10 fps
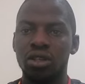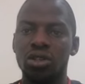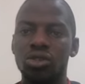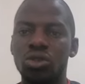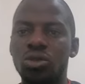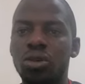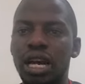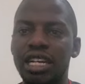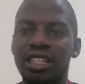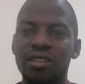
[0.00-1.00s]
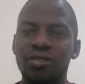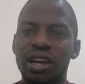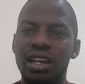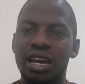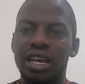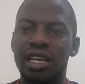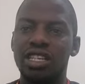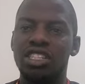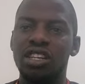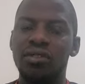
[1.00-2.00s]
So look at the funder.
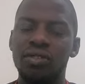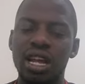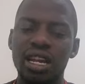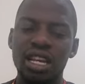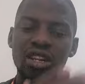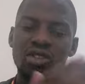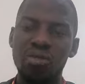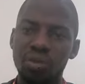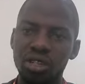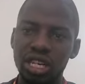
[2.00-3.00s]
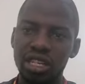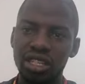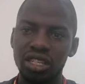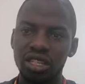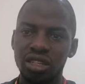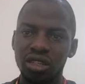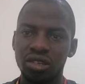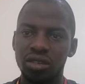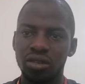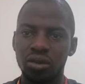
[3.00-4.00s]
Is he funding new projects?
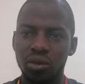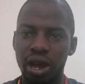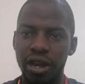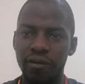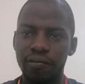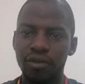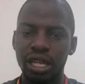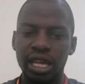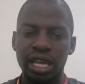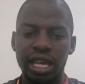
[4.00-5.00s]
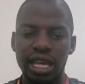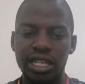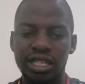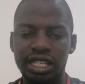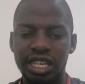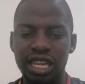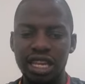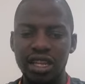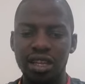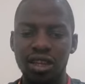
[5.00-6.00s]
One, is
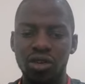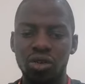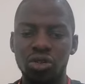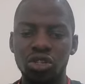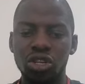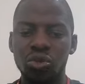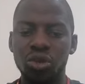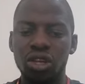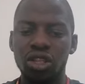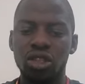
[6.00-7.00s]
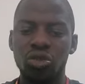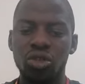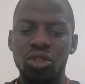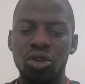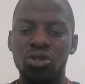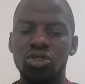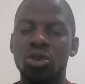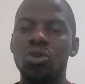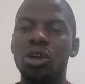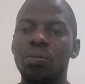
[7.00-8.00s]
he continuing with those
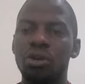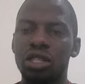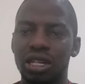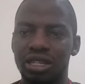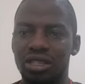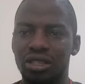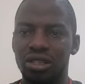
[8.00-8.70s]
ongoing projects?